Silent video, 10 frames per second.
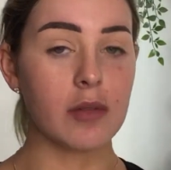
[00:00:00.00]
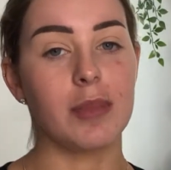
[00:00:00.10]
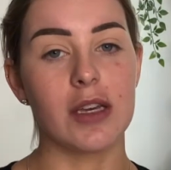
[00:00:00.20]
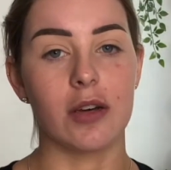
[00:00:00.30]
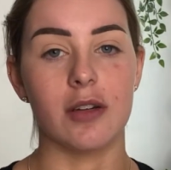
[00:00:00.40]

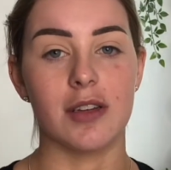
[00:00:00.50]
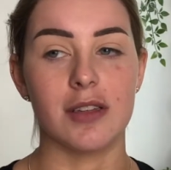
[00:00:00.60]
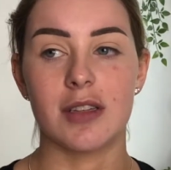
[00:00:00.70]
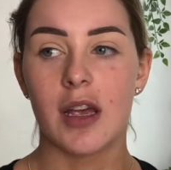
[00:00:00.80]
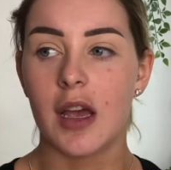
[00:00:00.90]

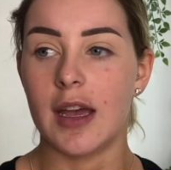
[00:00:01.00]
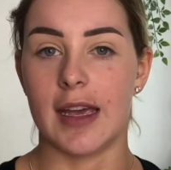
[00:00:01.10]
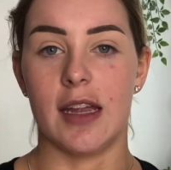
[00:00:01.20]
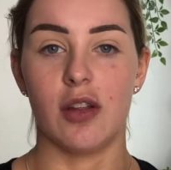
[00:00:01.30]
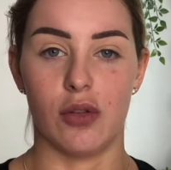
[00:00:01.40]
because
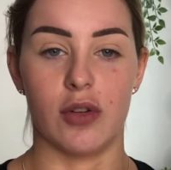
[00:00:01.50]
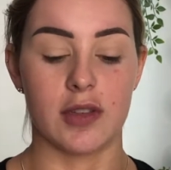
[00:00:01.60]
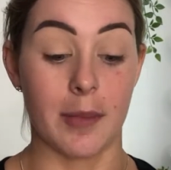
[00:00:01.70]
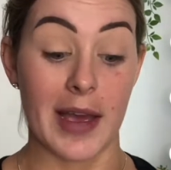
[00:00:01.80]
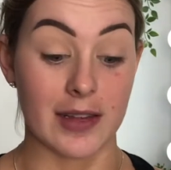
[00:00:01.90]
it looks
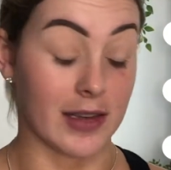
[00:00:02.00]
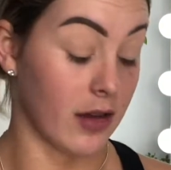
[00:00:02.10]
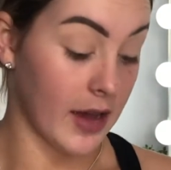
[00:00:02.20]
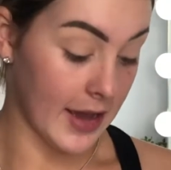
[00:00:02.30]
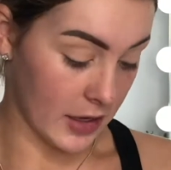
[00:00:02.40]
amazing.
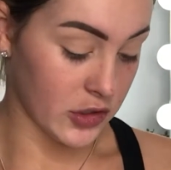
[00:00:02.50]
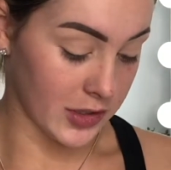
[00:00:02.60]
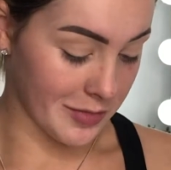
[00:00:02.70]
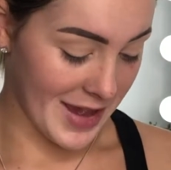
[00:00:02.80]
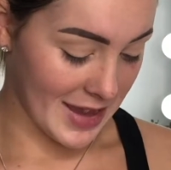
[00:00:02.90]
I actually
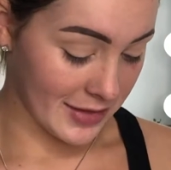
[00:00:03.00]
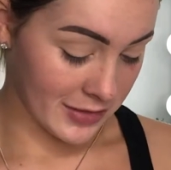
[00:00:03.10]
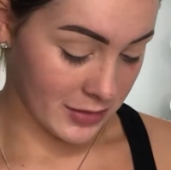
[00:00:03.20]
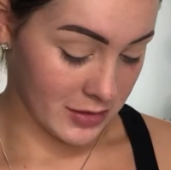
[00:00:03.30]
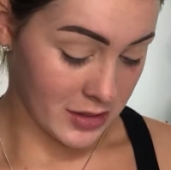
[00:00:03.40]
got my hands
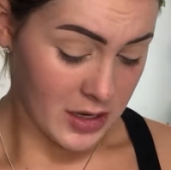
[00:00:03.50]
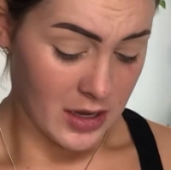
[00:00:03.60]
on it.